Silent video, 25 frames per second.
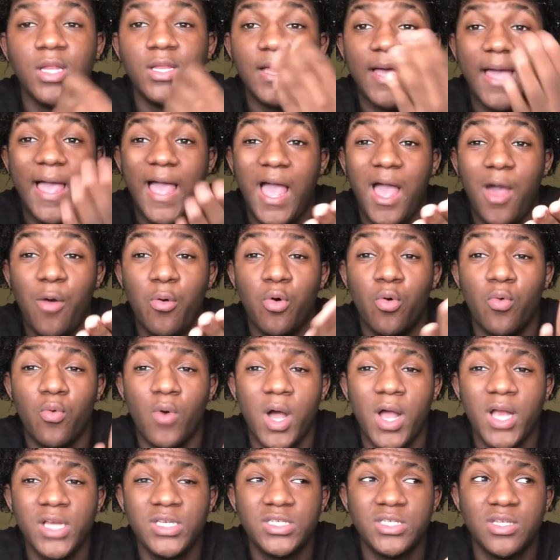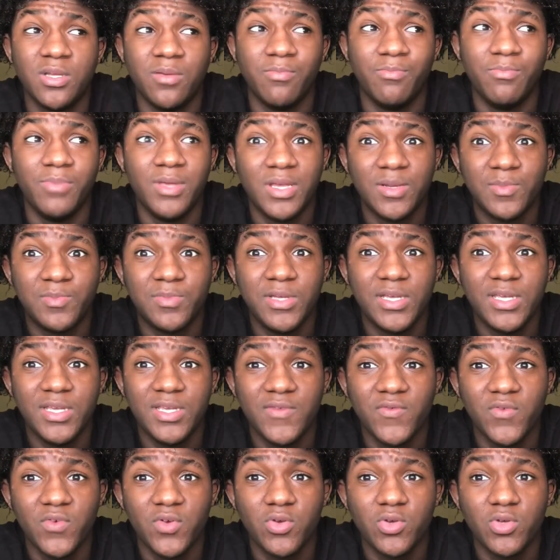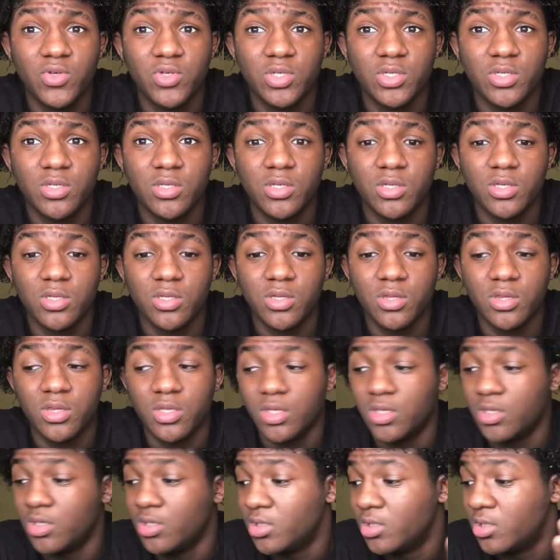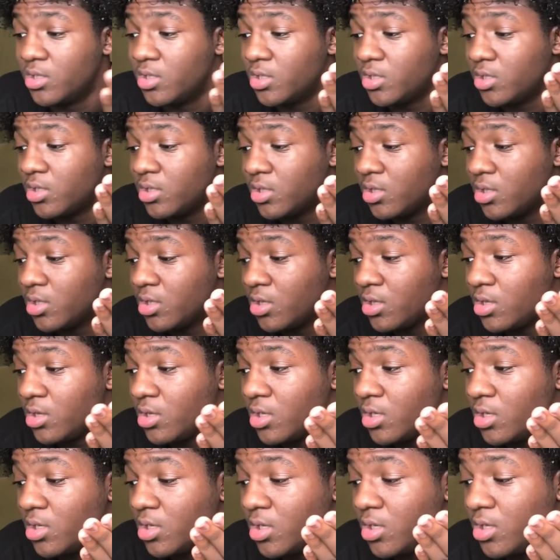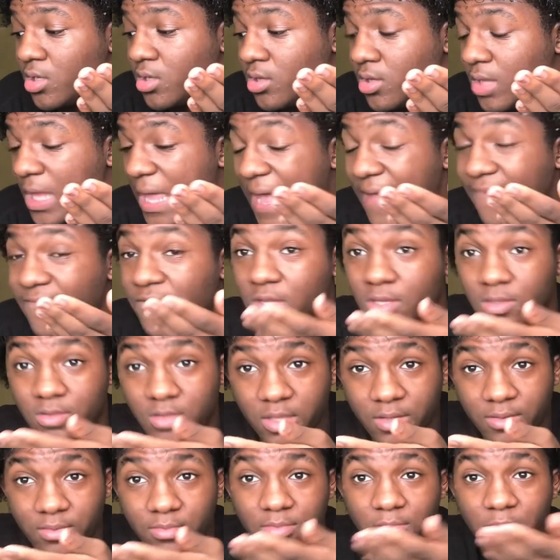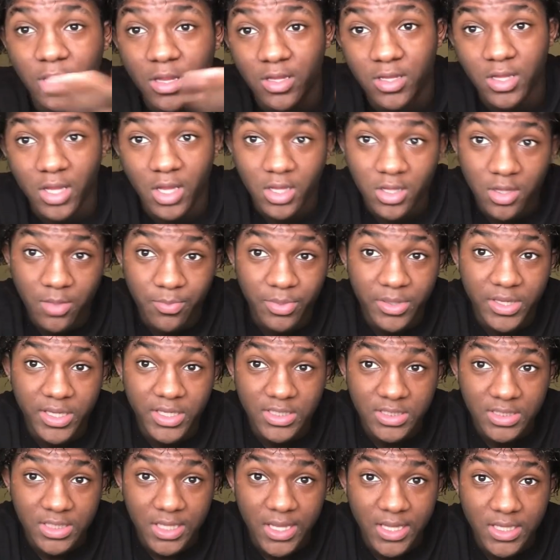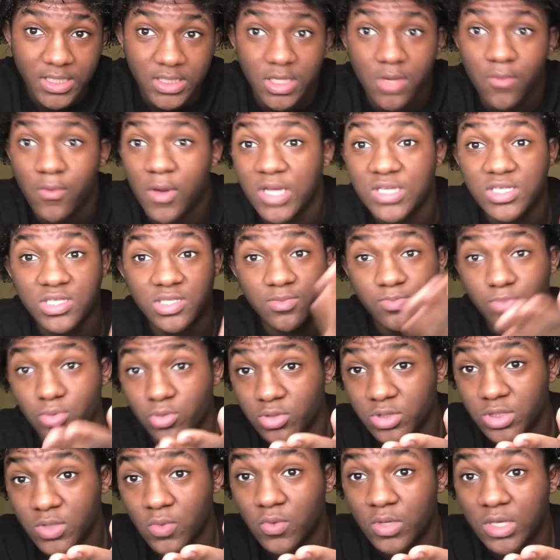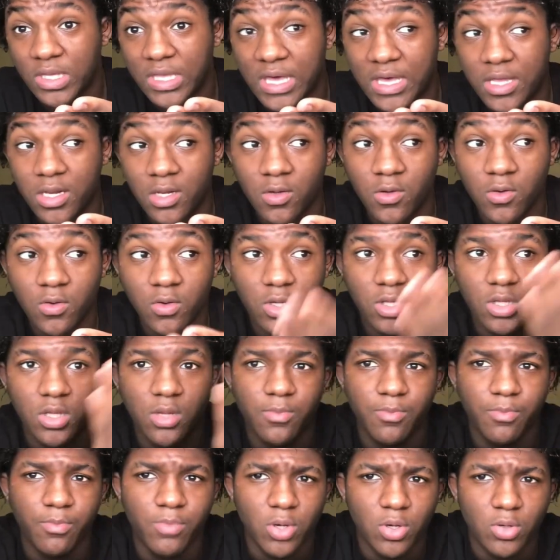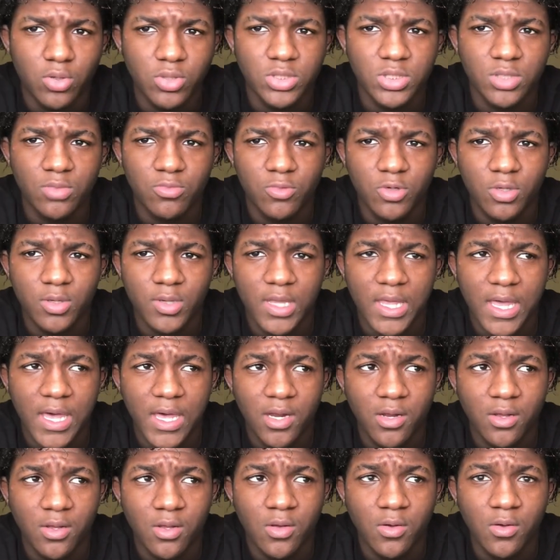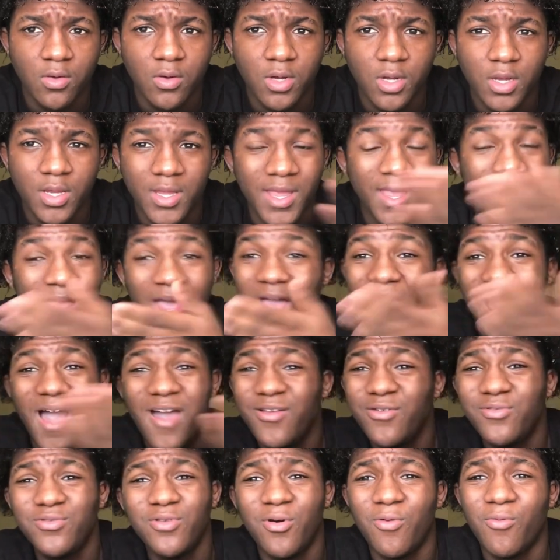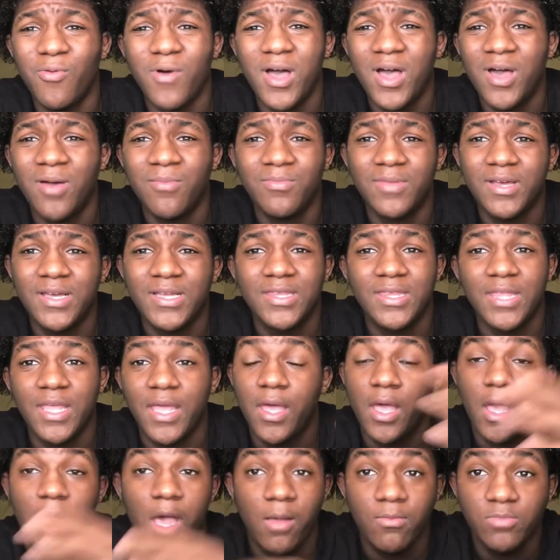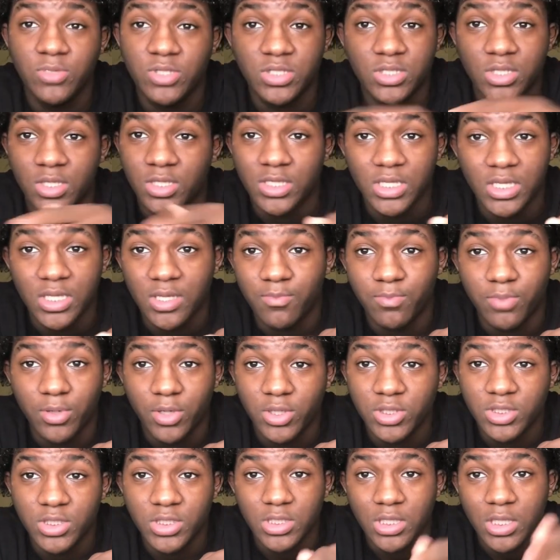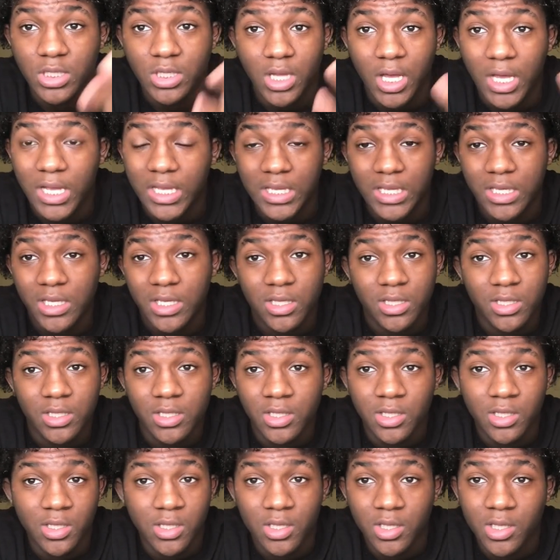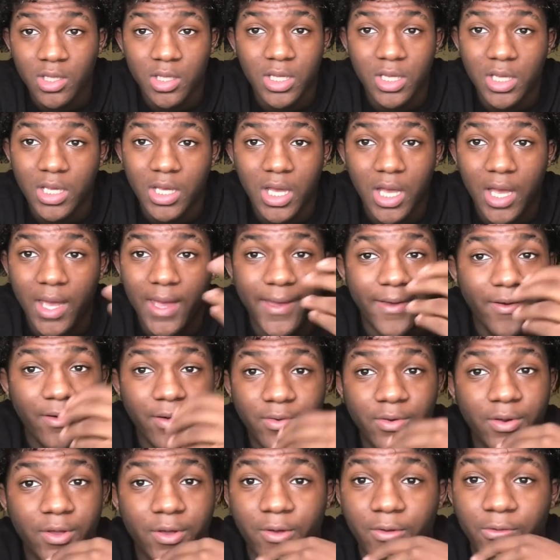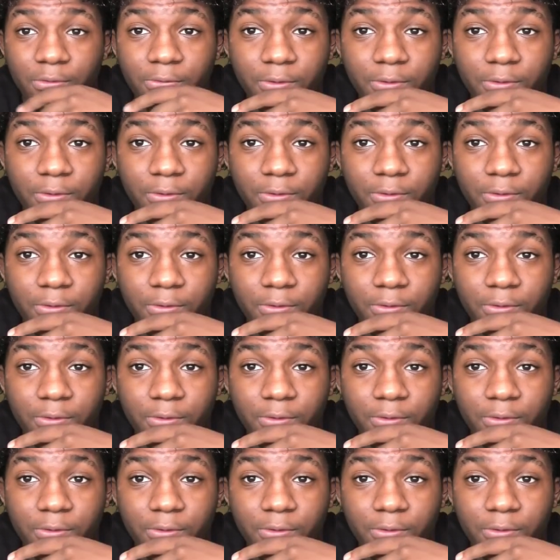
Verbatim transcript: like I will wash the big plates first, the, the, the, the, and have them the other plates next and wash the spoons in one category, the bowls in one category. I don't know why I'm like that. I'm just a neat person and I can't, I don't know.